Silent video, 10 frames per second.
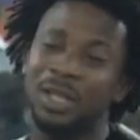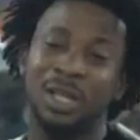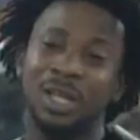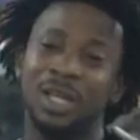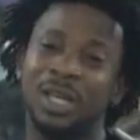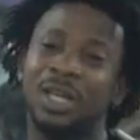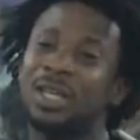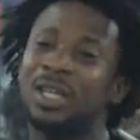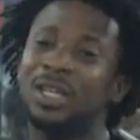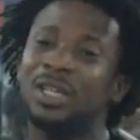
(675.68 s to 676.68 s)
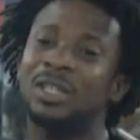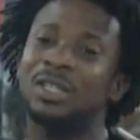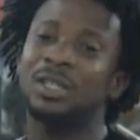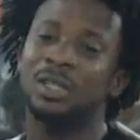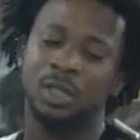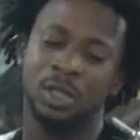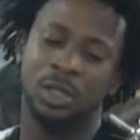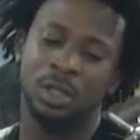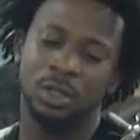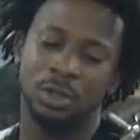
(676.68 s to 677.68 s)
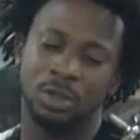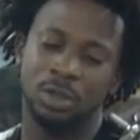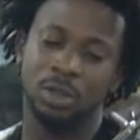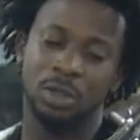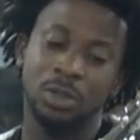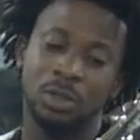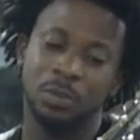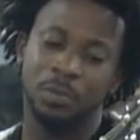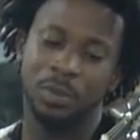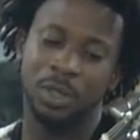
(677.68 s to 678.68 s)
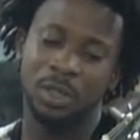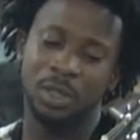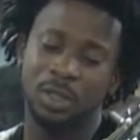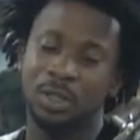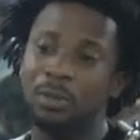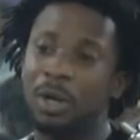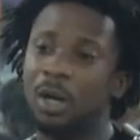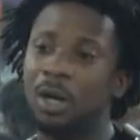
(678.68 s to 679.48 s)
thing, you know could break my